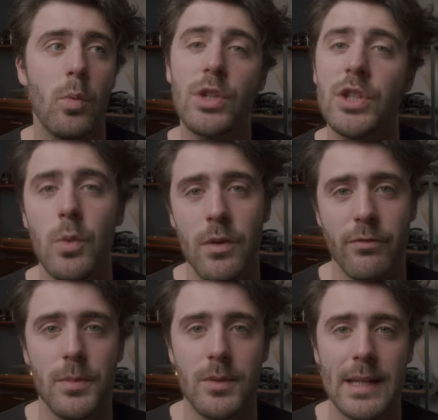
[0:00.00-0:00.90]
what do you want
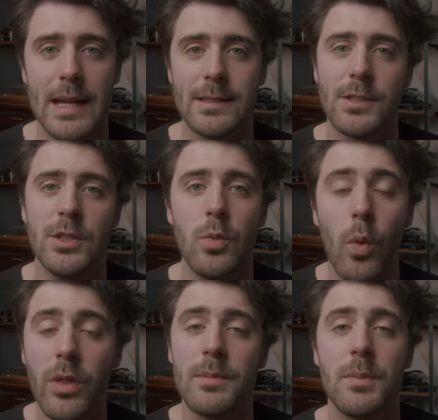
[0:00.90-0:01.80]
from your scans? Do you
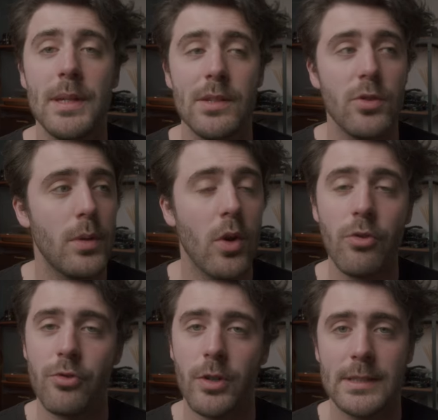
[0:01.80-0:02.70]
want them to be super
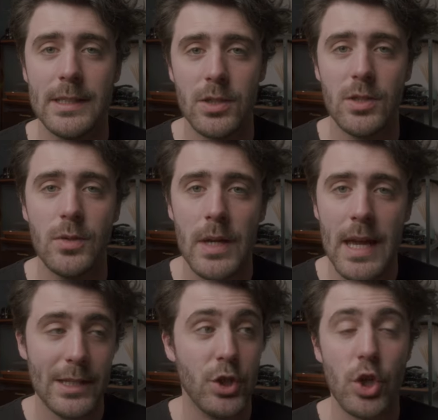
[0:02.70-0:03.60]
contrasty? Do you,
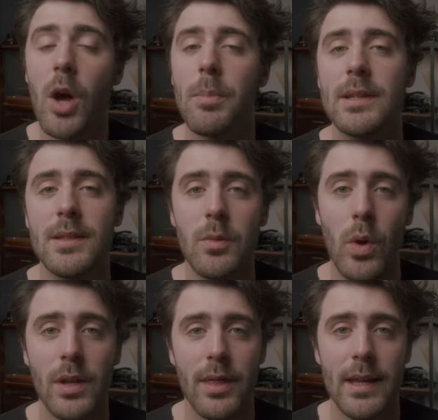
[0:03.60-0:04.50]
is sharpness the
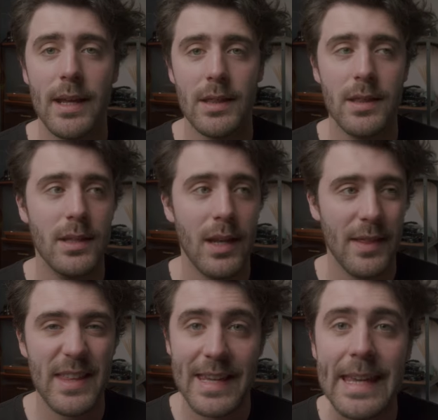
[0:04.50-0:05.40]
one thing, that,
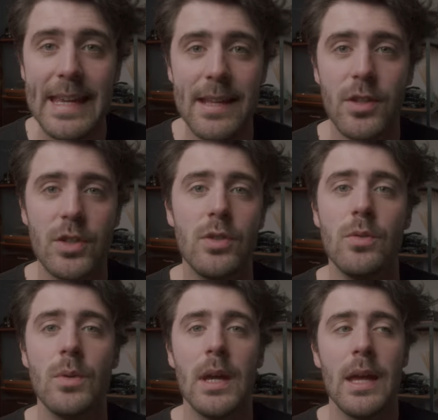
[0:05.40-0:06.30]
like the key that
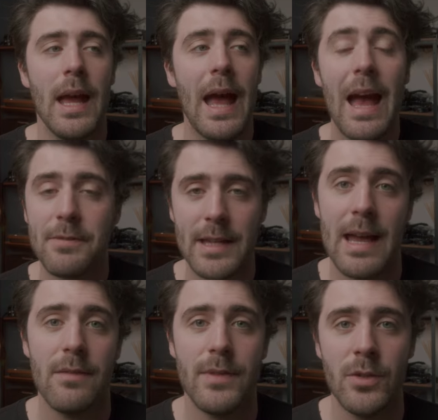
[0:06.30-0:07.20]
you have to
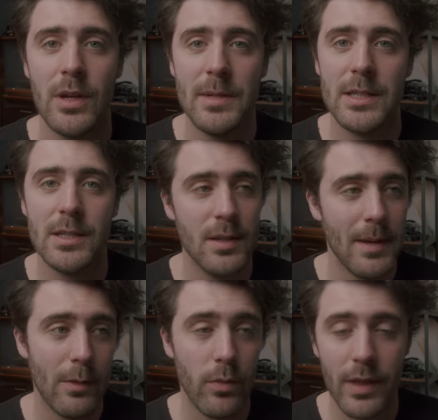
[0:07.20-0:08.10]
have in your image, no
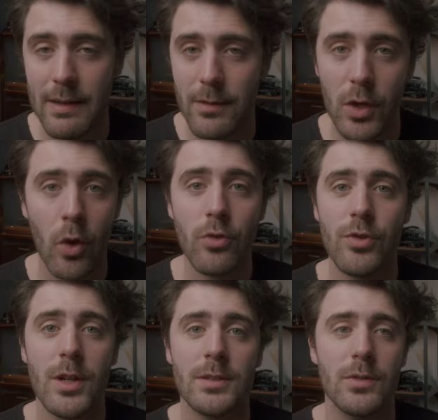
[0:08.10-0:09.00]
matter the level of
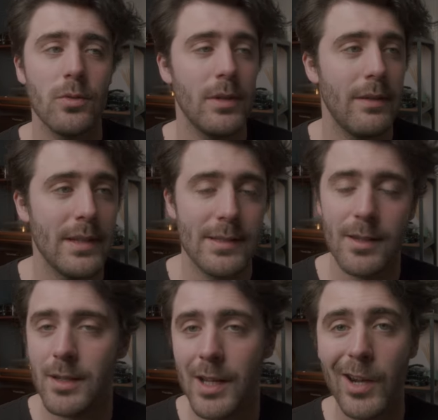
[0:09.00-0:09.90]
contrast or if there's
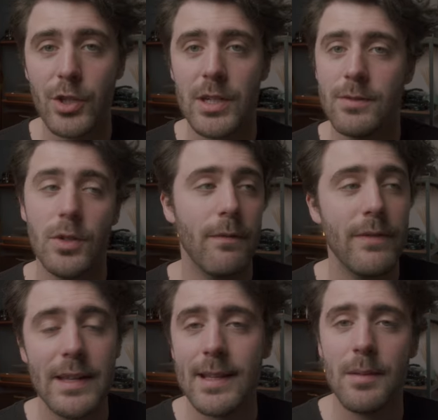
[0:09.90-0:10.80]
certain color shifts, you can
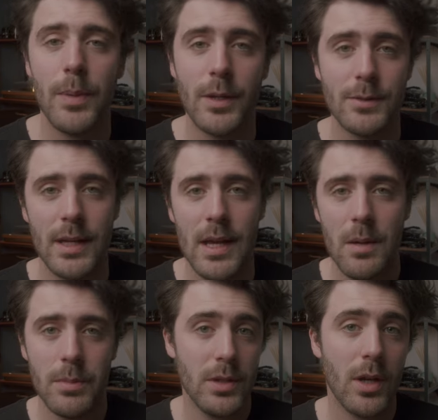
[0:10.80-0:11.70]
fix that in post,
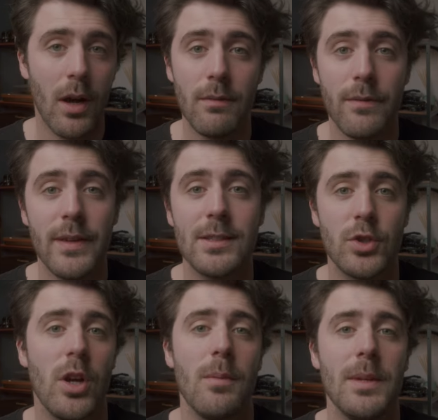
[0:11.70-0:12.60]
but you can't fix
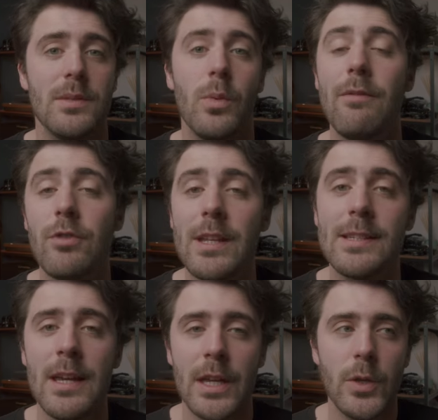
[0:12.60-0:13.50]
sharpness. Whatever it
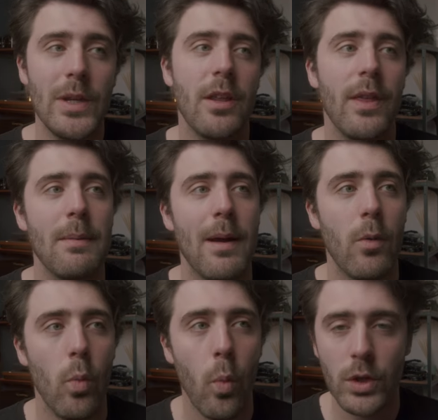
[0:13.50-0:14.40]
is, you need to think
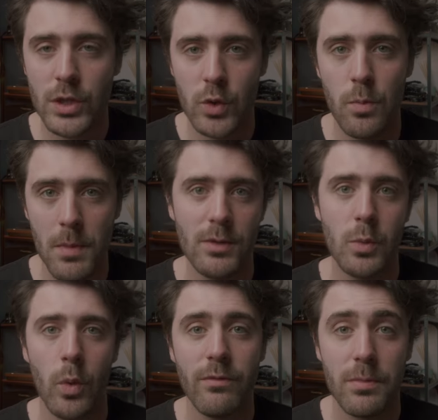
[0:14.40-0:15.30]
about what you
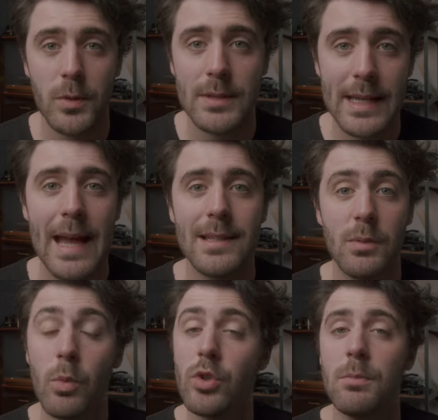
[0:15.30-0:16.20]
most want from your scans
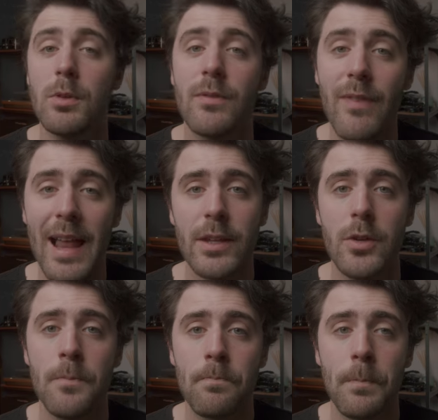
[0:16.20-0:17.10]
and what you most
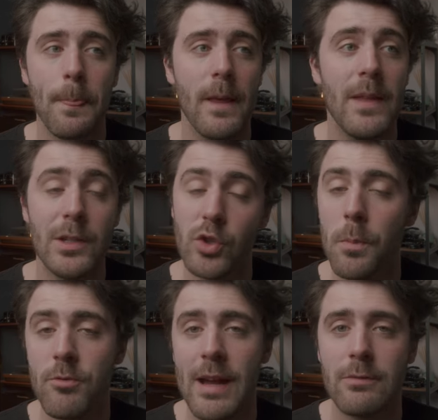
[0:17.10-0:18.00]
value and then
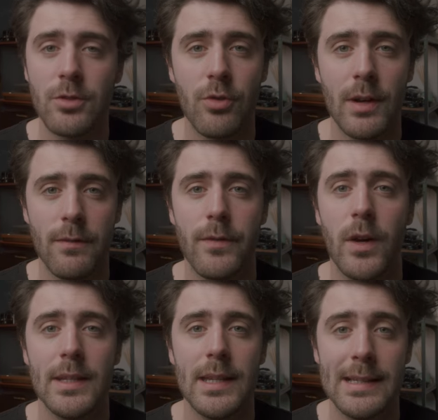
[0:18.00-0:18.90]
shop around to try and
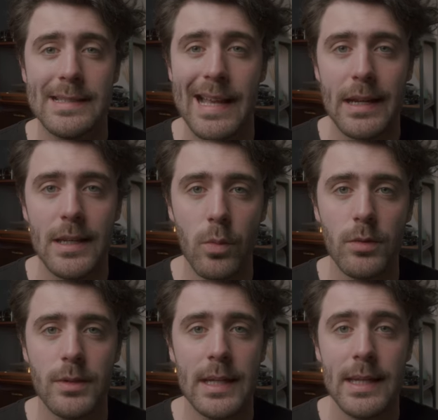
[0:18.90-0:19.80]
find exactly
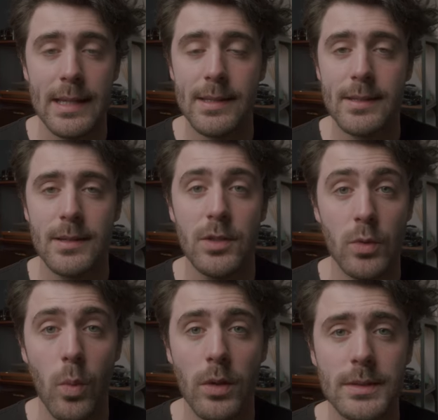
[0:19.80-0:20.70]
what it is that
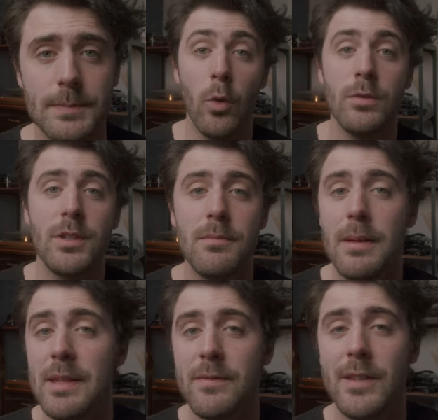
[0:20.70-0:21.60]
you want. Also,
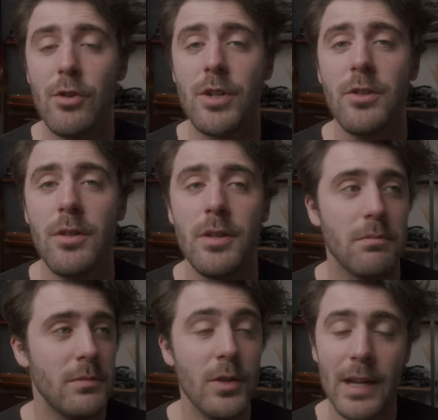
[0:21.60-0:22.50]
maybe this video showed you
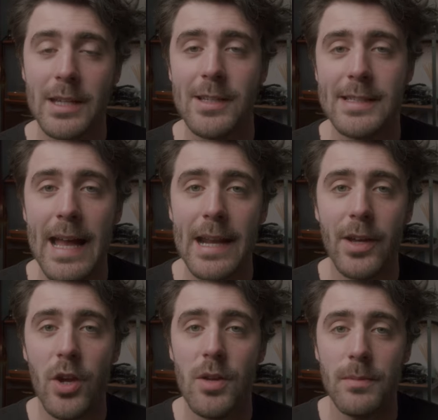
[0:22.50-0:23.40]
that you can actually scan at
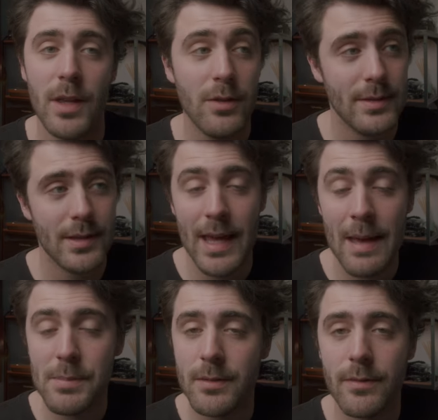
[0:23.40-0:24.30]
home. Those The
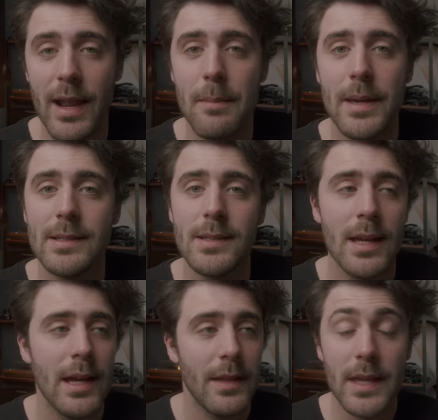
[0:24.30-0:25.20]
Epson flatbeds,
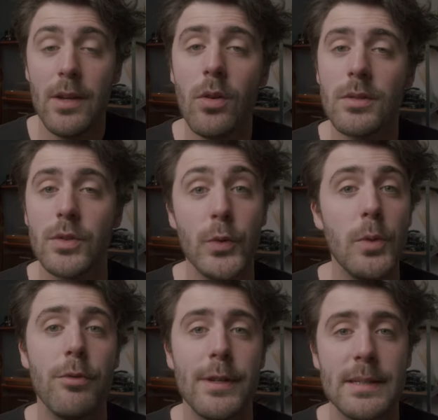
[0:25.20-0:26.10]
they're not
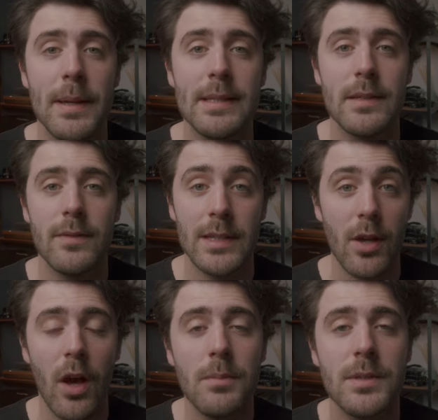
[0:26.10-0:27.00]
super expensive in
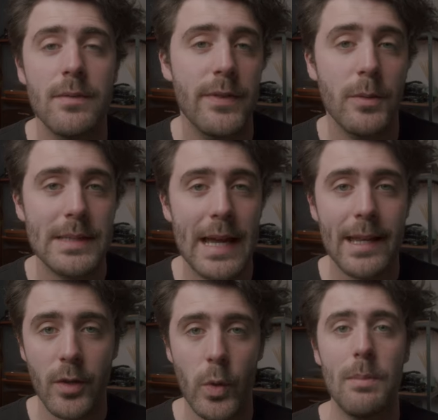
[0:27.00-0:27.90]
terms of film
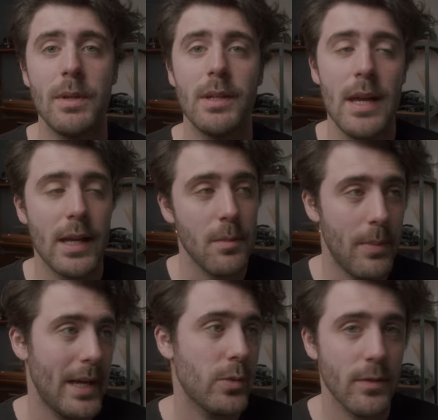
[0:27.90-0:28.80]
scanning equipment
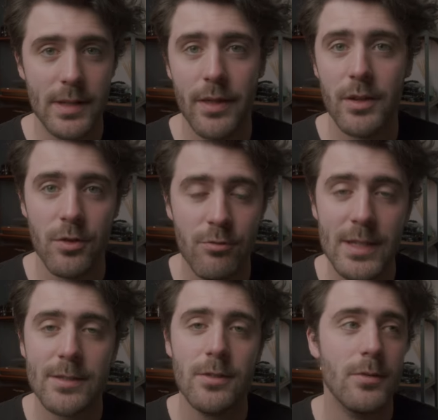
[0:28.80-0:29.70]
compared to obviously the
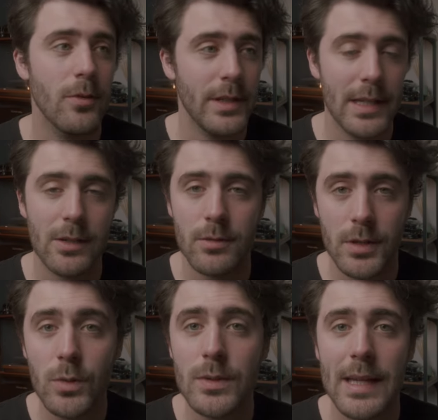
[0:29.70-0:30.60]
Noritsu's or the Nikon
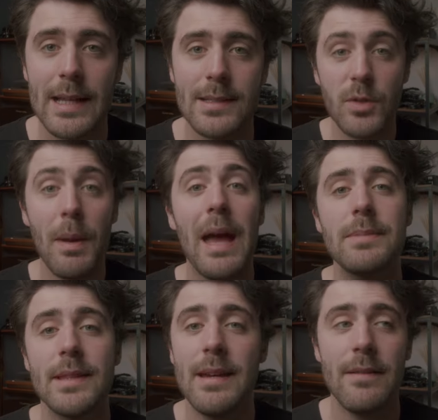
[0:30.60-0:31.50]
Coolscans, so
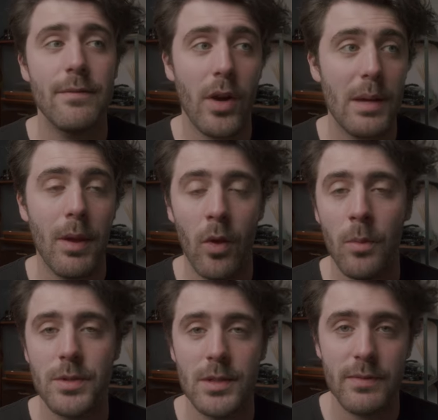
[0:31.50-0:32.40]
perhaps they're viable
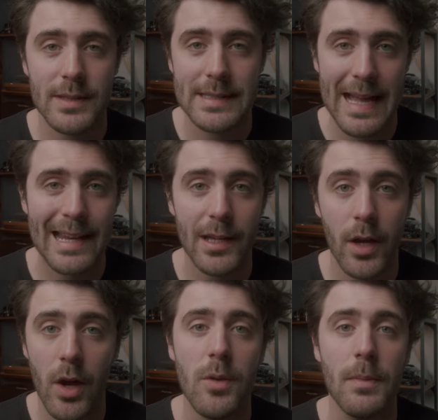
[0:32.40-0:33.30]
options for scanning at
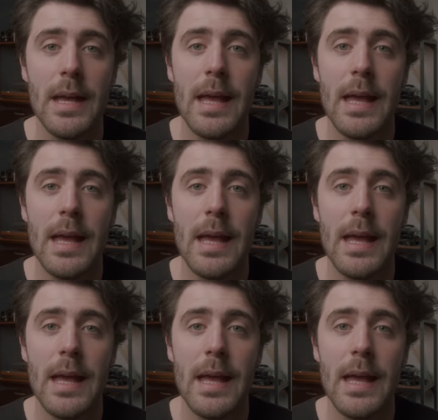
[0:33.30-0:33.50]
home.